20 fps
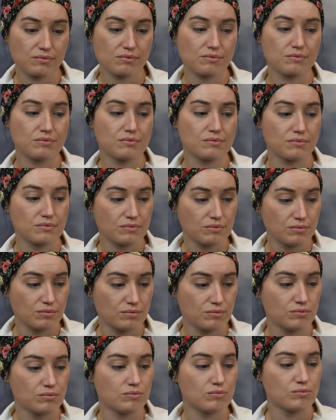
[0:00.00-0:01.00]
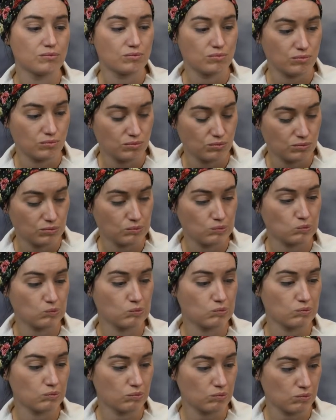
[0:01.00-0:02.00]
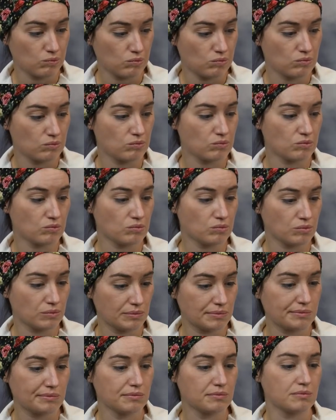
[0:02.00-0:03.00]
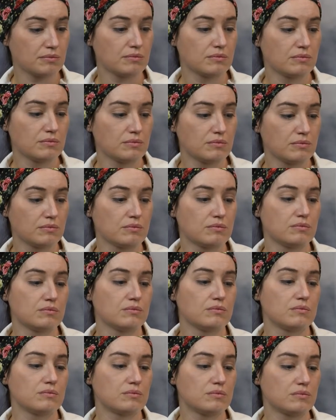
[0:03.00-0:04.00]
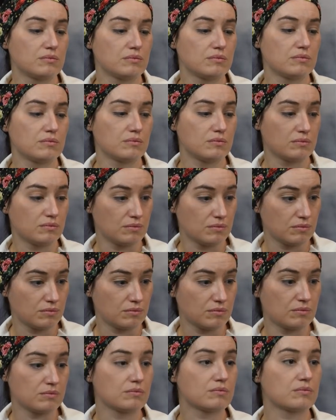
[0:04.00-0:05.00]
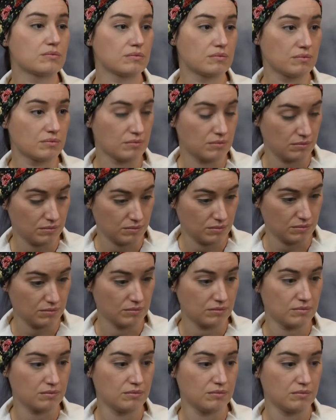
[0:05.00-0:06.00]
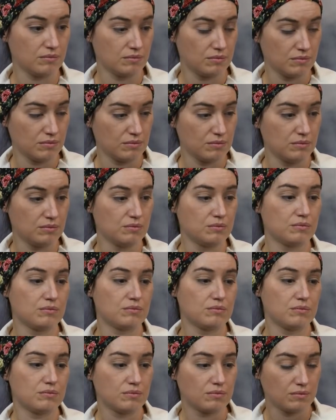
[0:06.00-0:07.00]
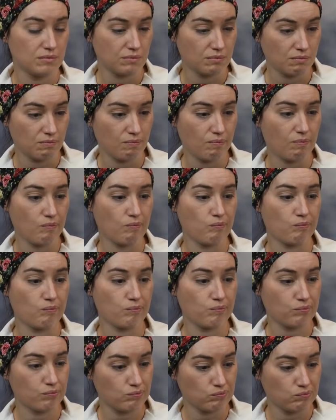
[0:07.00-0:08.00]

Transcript: [no speech]